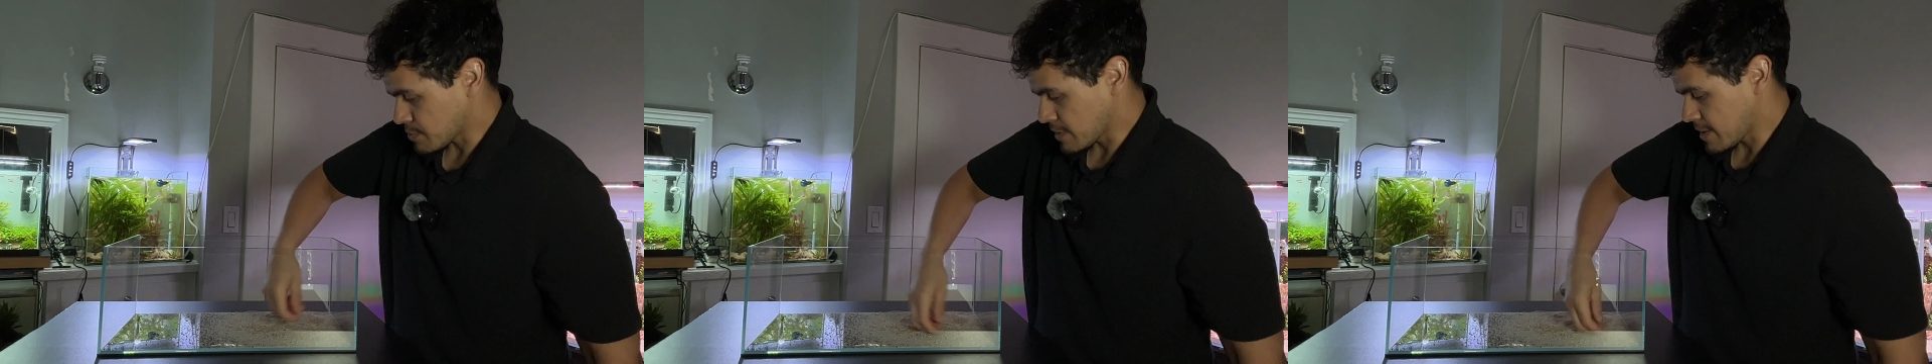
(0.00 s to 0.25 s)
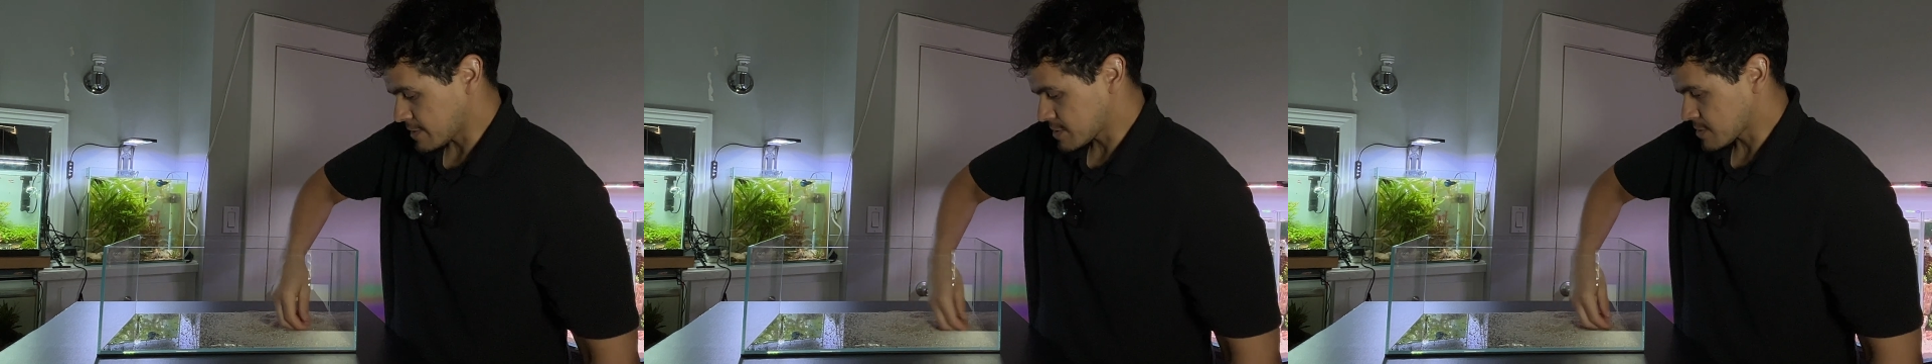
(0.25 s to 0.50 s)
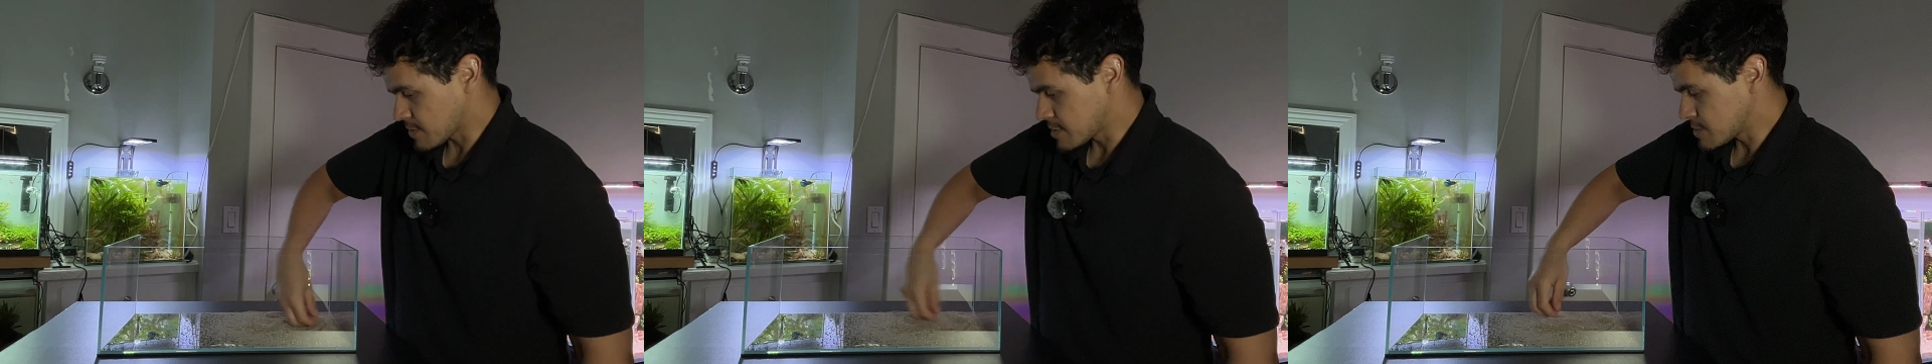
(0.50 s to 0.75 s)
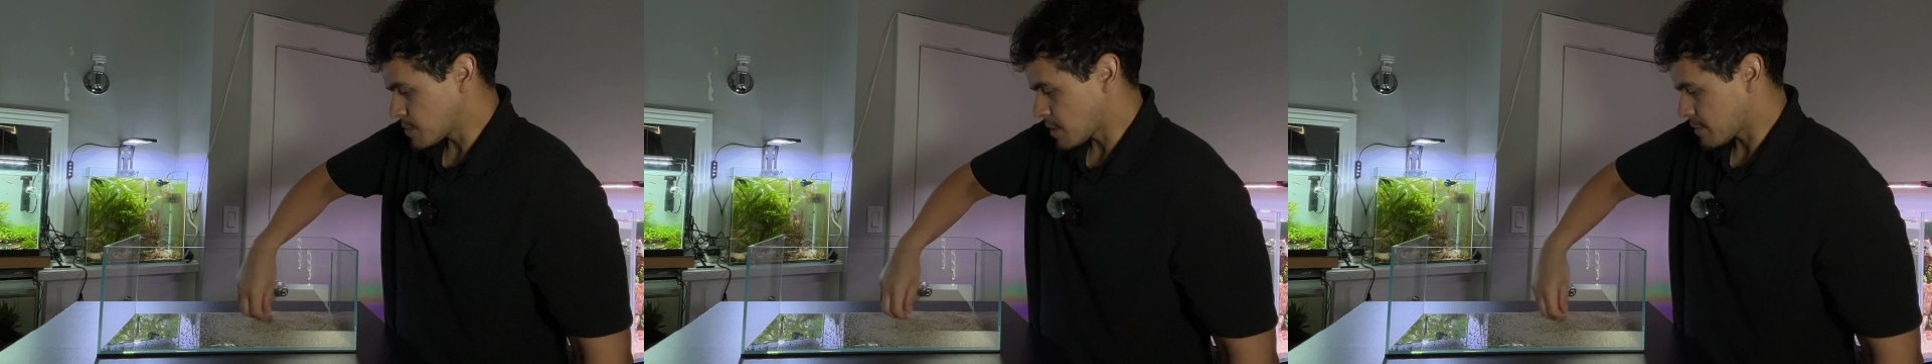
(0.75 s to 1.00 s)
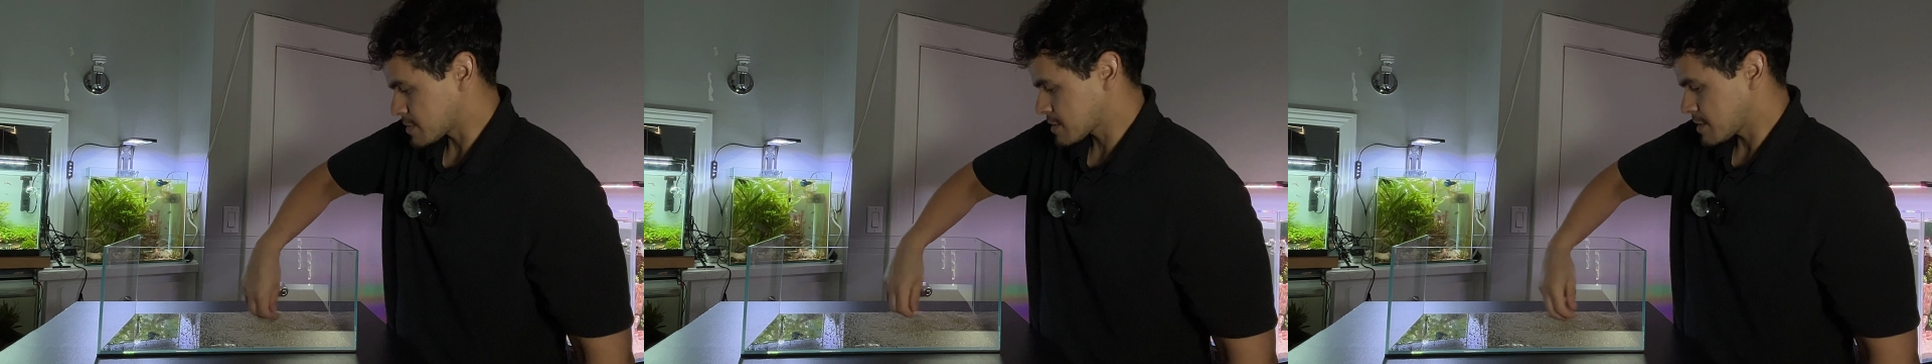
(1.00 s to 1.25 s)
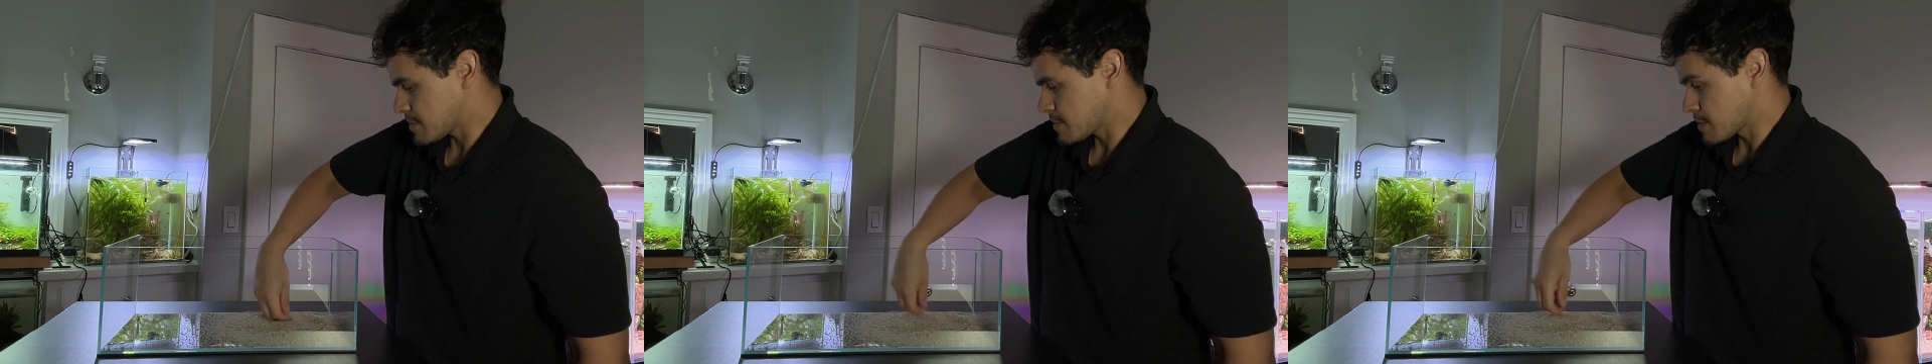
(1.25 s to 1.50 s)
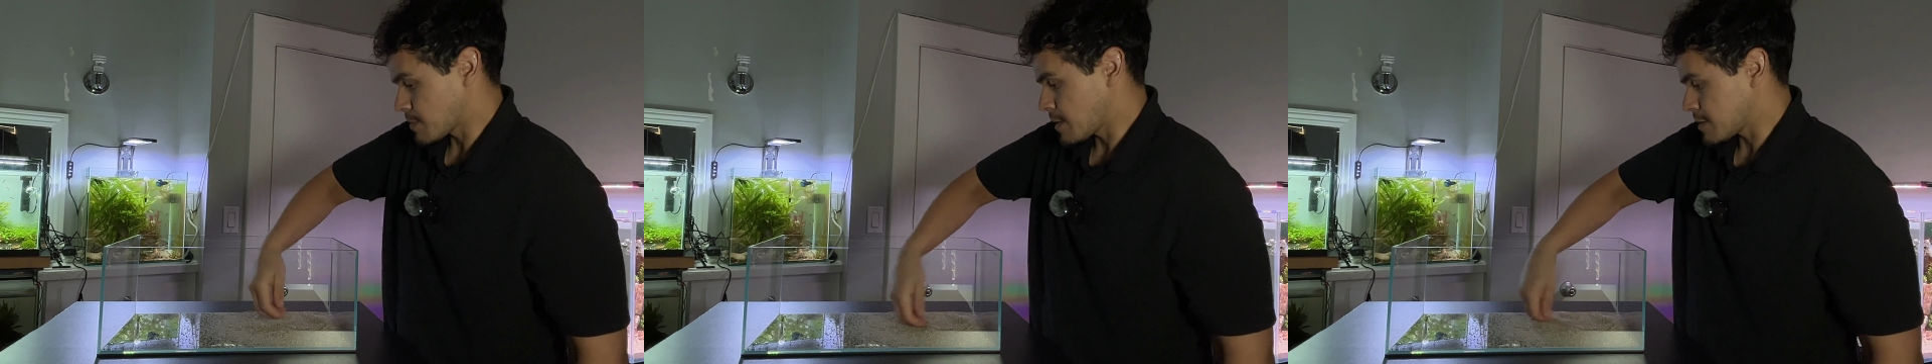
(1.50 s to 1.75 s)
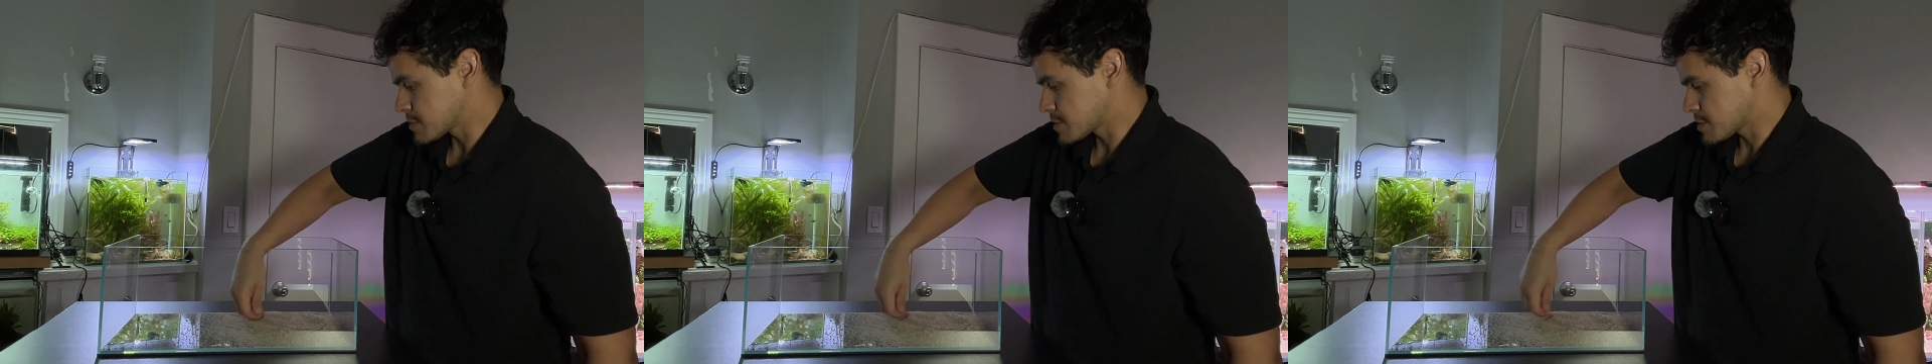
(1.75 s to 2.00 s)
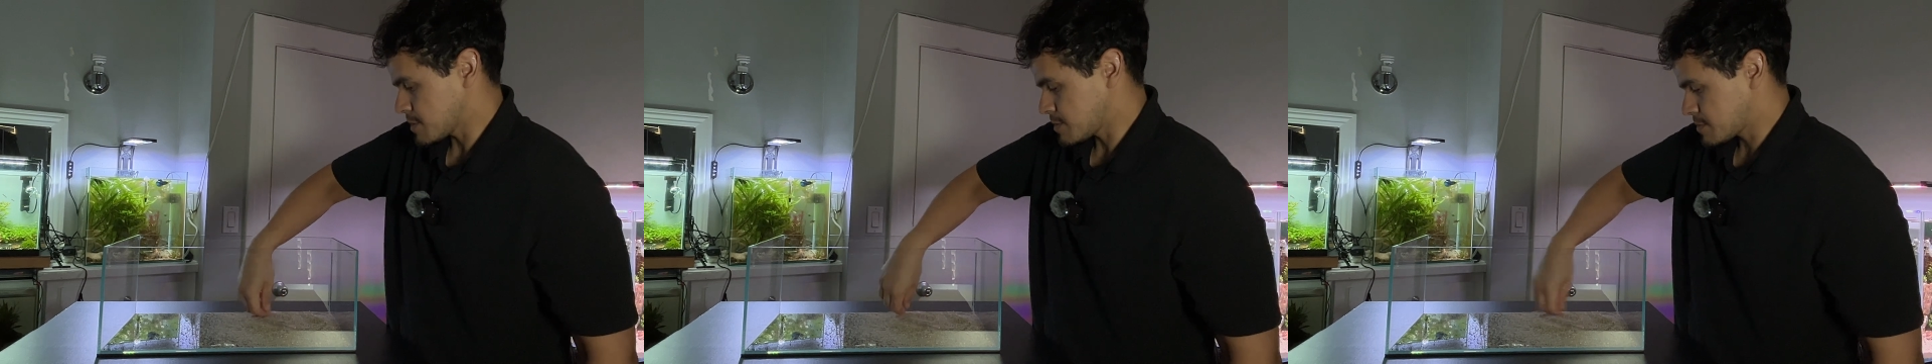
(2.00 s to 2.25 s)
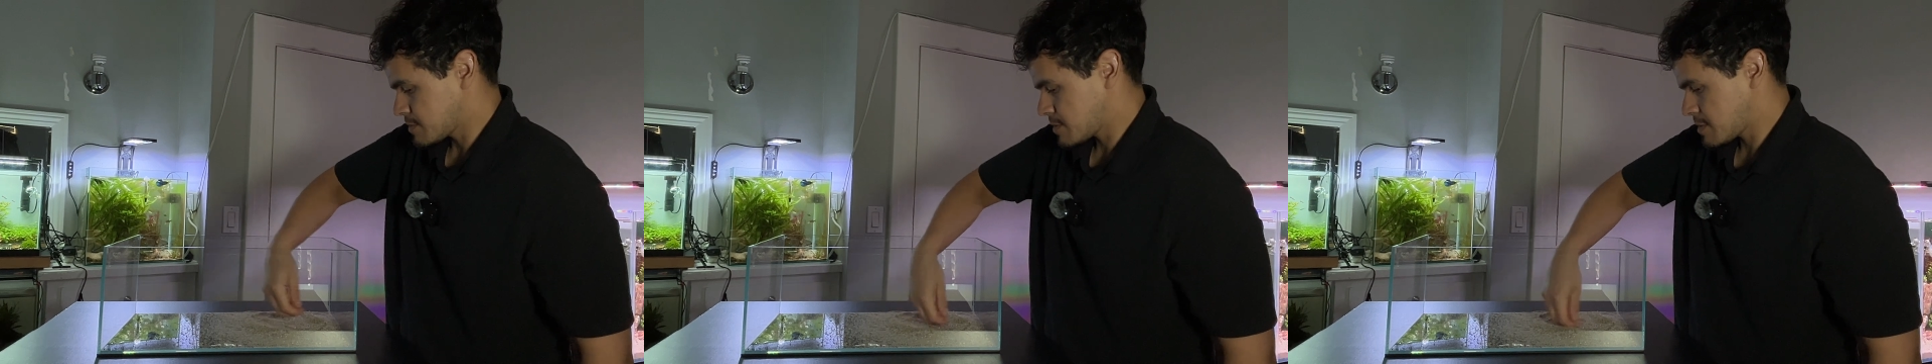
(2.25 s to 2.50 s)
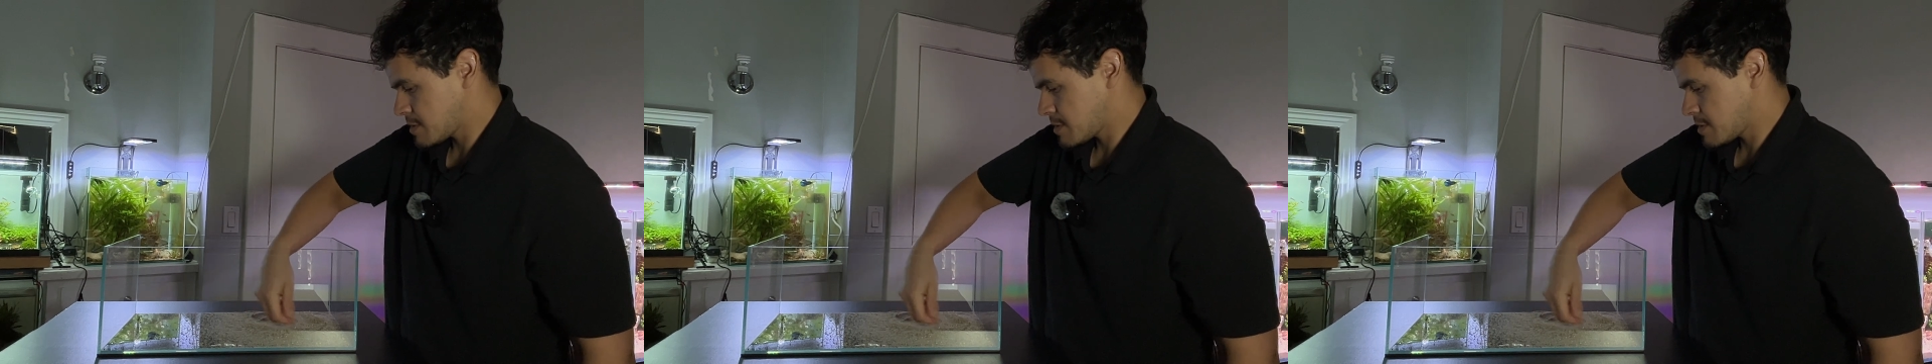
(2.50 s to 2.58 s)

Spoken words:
plants or any new hardscape in a while, so